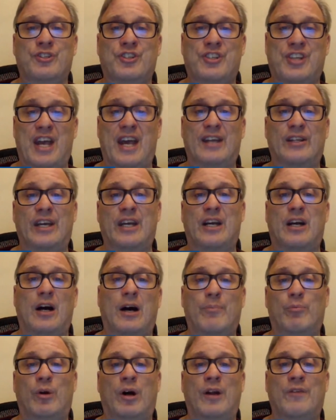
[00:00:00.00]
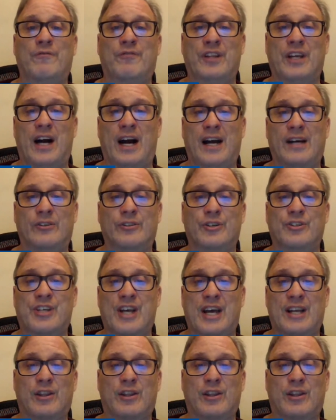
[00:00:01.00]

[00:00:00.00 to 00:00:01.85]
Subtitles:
Stanley Cup run for the Islanders,